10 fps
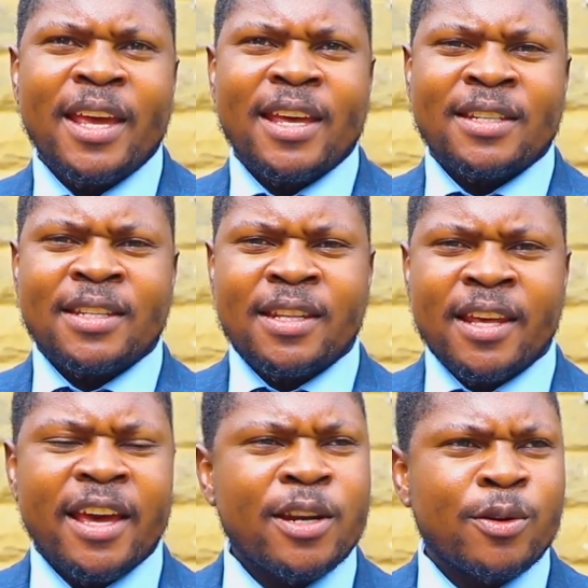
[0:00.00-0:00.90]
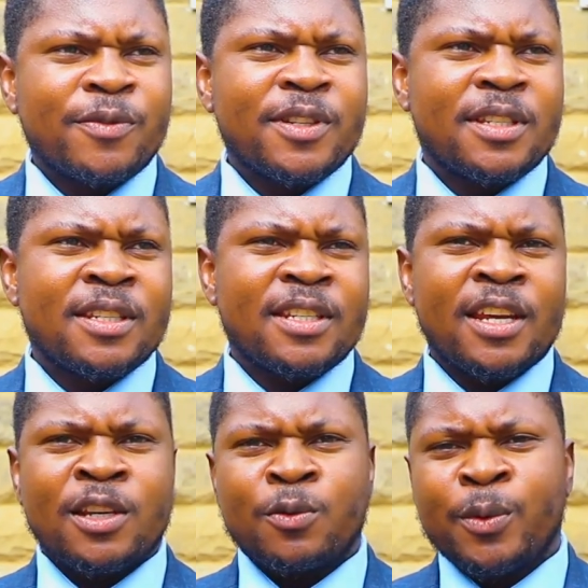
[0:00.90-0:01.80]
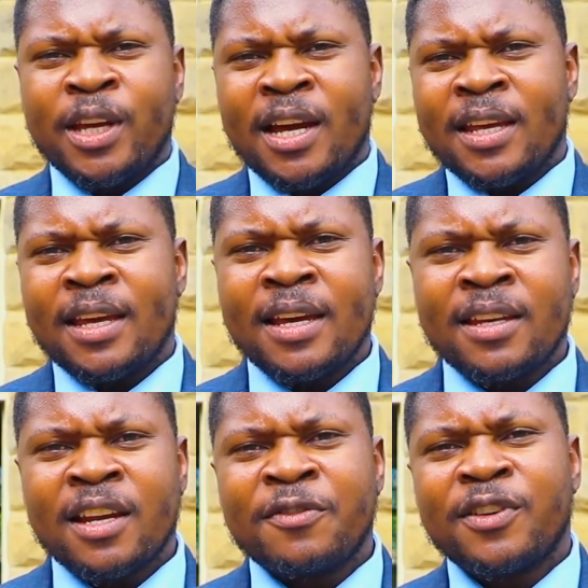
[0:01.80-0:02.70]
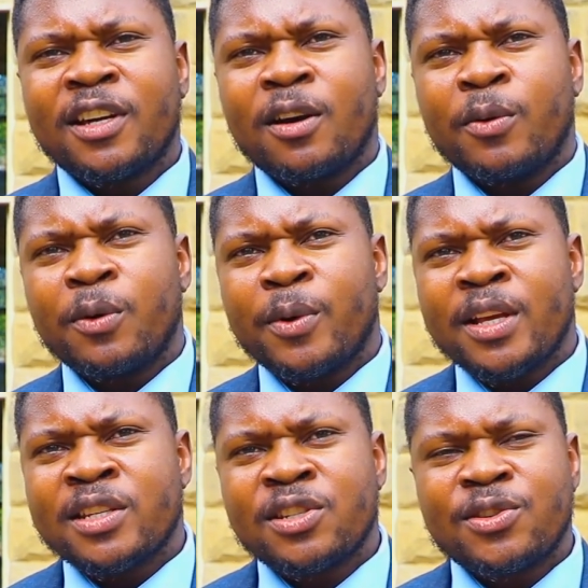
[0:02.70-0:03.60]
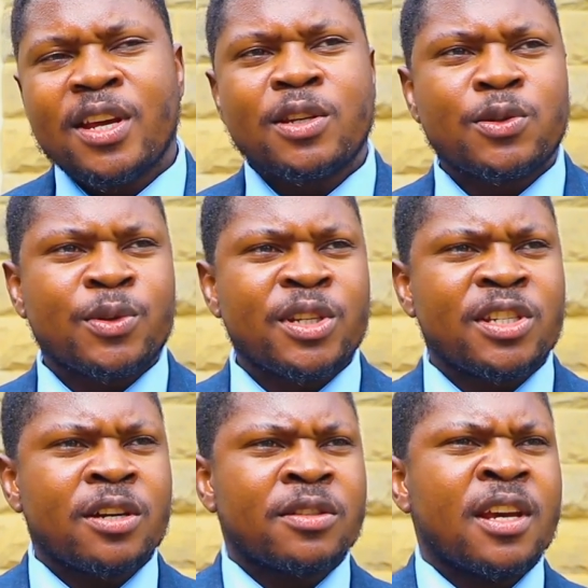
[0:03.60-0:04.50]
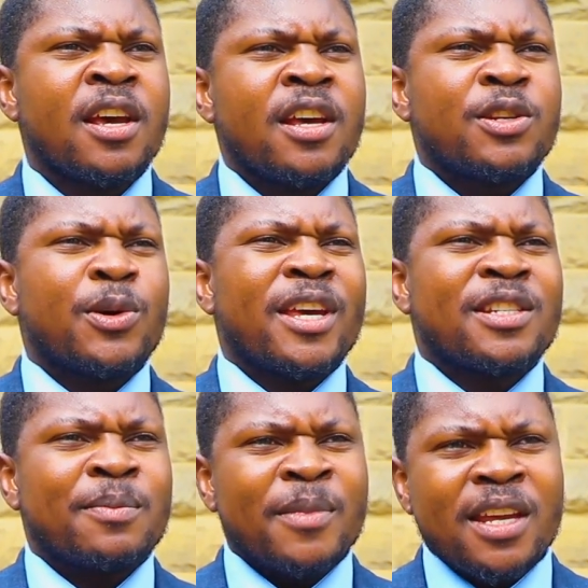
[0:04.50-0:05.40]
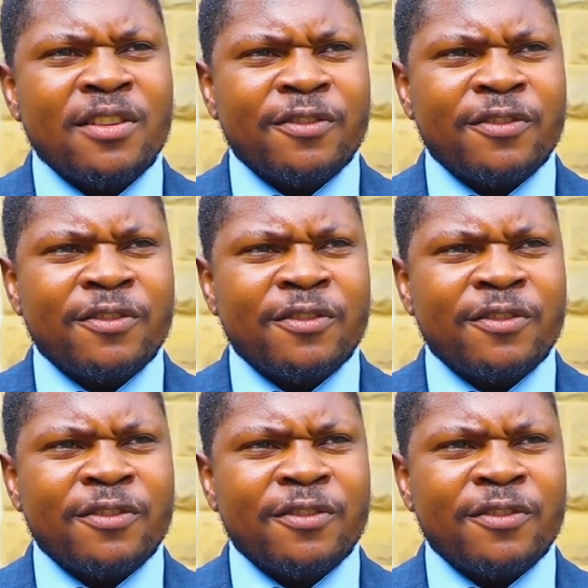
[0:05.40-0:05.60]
as the head offices, and we are here in Africa where we are just trying to reach out to as many